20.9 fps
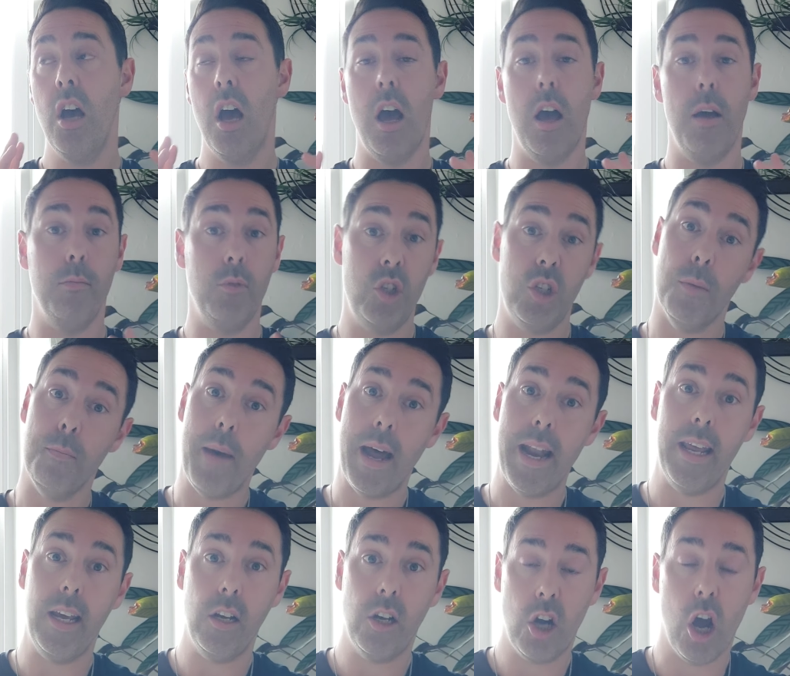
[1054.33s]

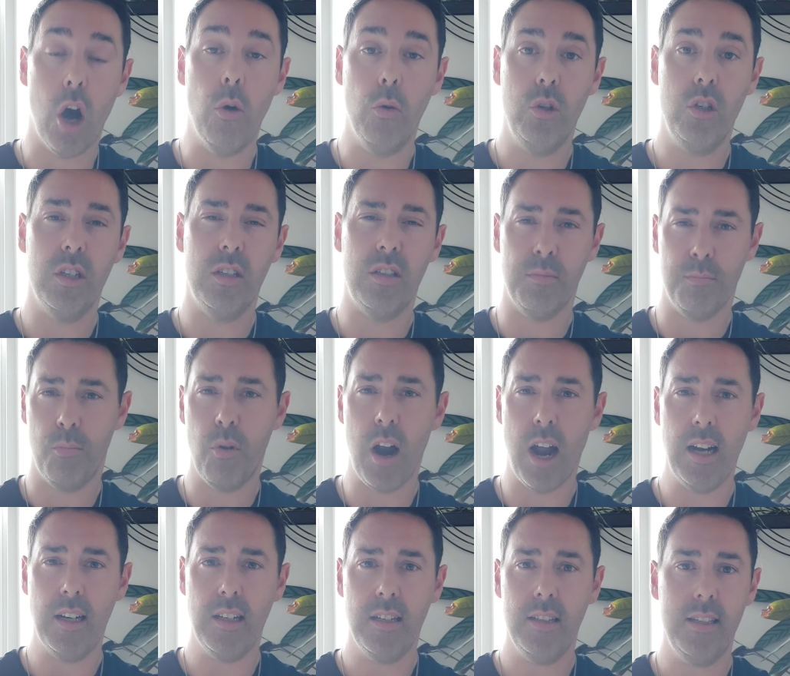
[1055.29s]
shamanic cultures and
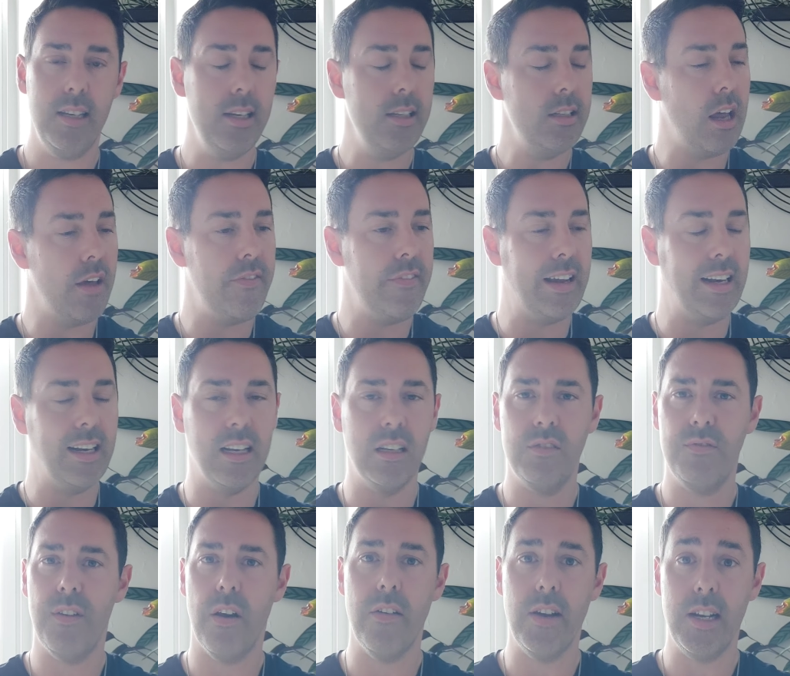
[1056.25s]
practices. I think
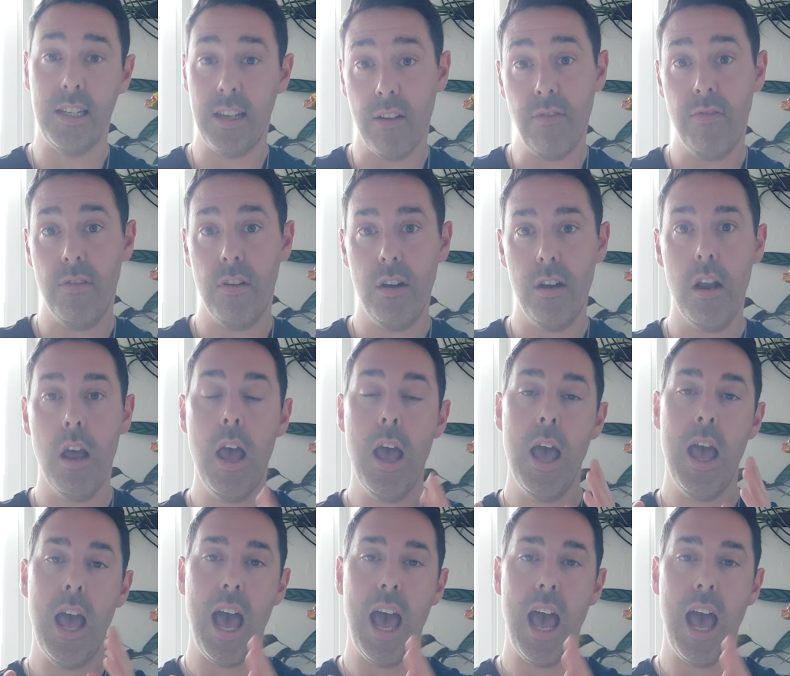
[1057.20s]
that's very different.